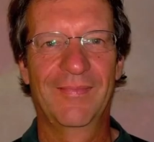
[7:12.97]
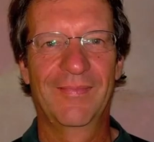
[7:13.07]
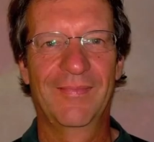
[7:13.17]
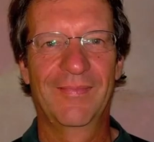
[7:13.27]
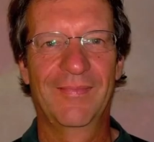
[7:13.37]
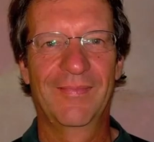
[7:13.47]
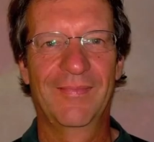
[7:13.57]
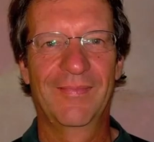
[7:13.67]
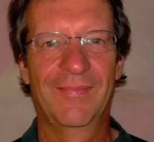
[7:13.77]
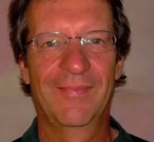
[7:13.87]

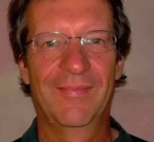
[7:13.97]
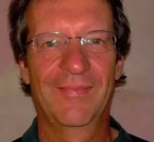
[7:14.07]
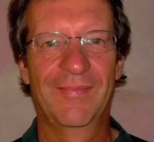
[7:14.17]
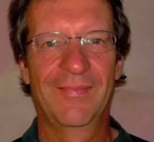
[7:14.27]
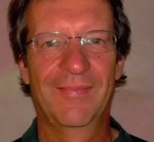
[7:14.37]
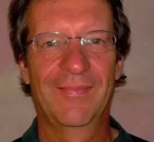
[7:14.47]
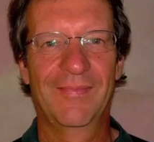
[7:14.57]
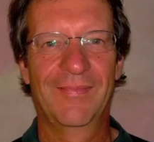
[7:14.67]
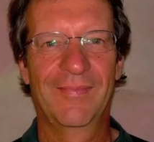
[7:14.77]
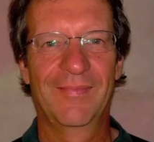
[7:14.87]

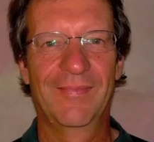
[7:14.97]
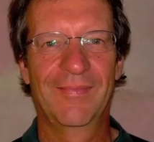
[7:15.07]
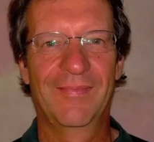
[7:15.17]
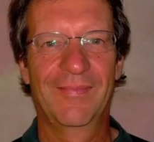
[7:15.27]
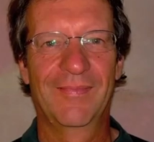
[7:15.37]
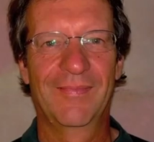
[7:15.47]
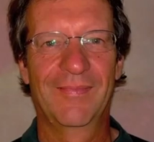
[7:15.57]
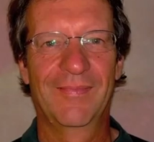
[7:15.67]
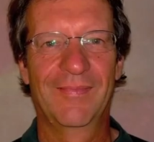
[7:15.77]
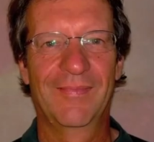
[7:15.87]

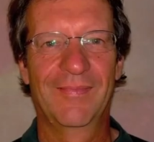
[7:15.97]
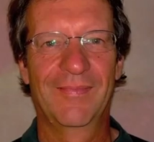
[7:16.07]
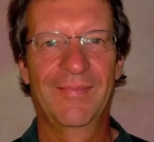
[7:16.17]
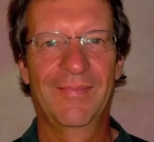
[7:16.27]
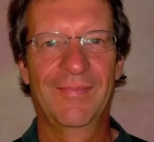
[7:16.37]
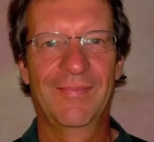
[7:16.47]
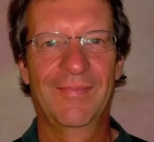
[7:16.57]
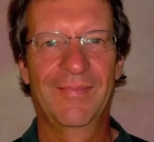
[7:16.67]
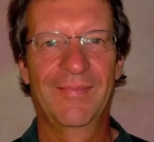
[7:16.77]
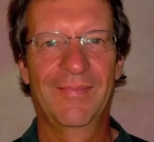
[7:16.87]

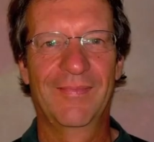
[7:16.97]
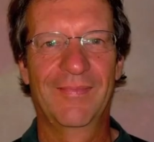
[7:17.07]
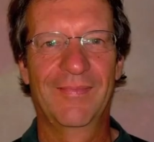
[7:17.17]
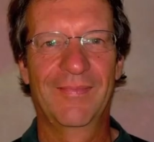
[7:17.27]
The face doesn't move, so there is nothing to read.